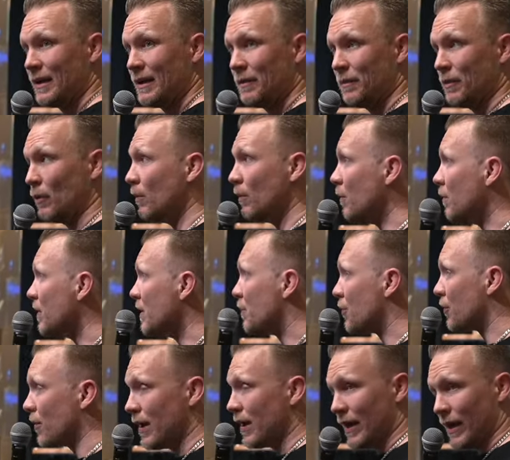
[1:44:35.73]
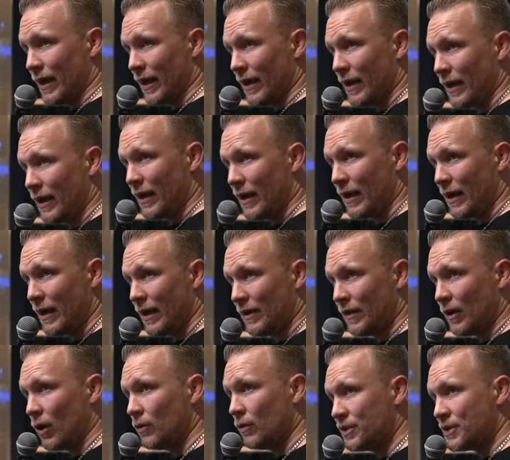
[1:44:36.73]
But when we pray, the
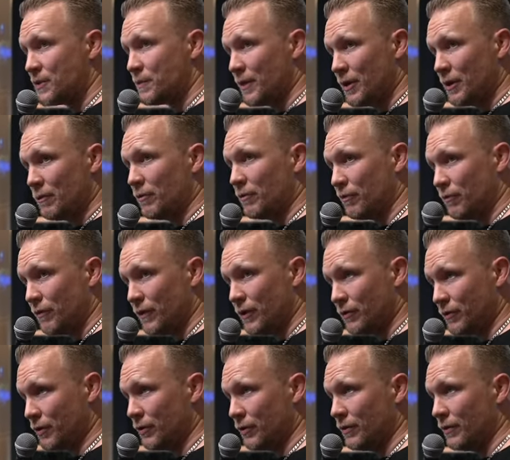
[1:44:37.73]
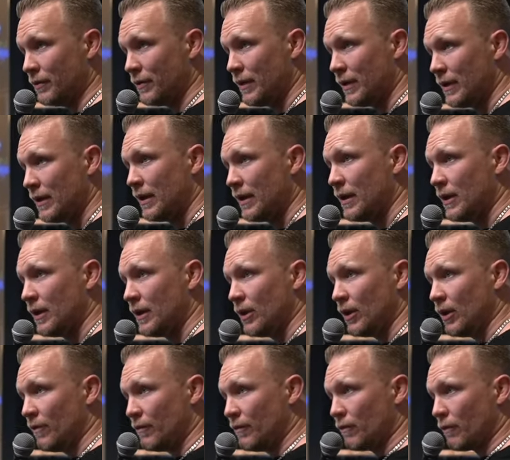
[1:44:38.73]
Holy Spirit will fill you.
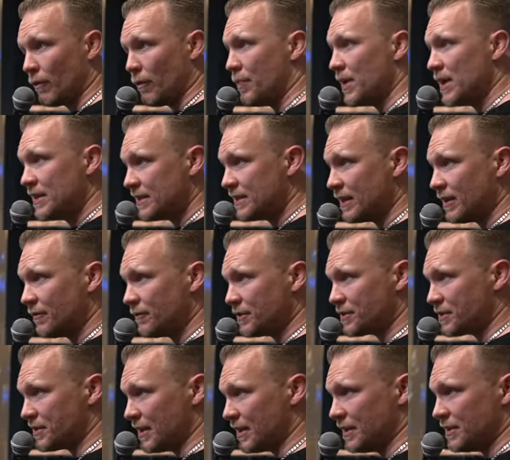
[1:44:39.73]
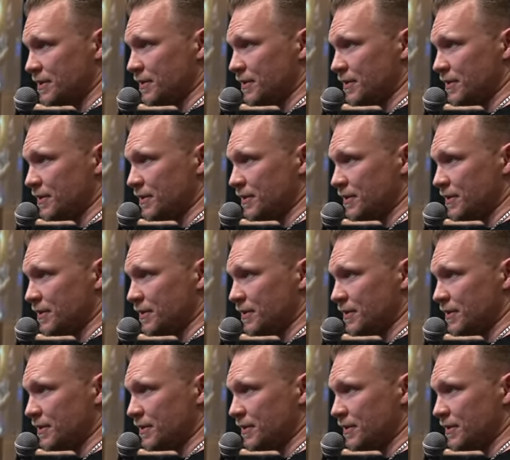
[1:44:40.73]
If you've repented of your sins,